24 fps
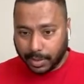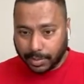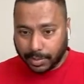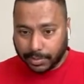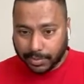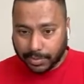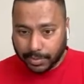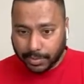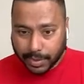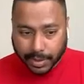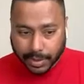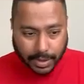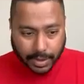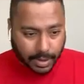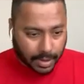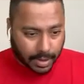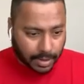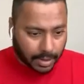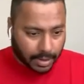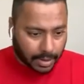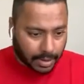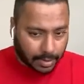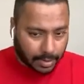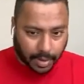I
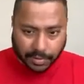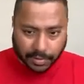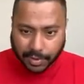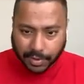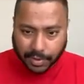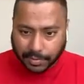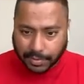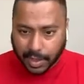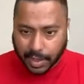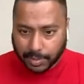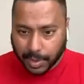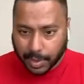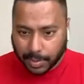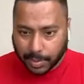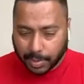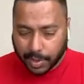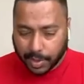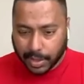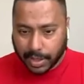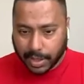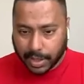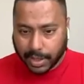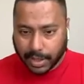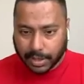think it's about 15 people
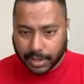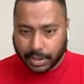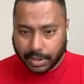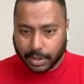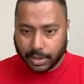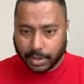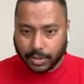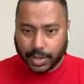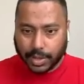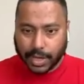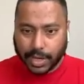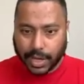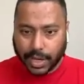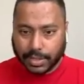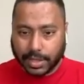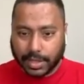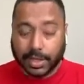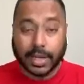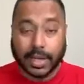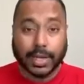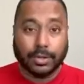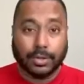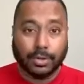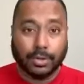here, so you guys can
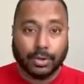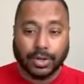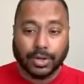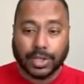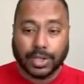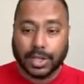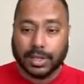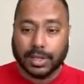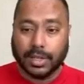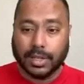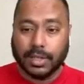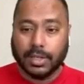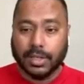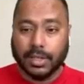get to know each other.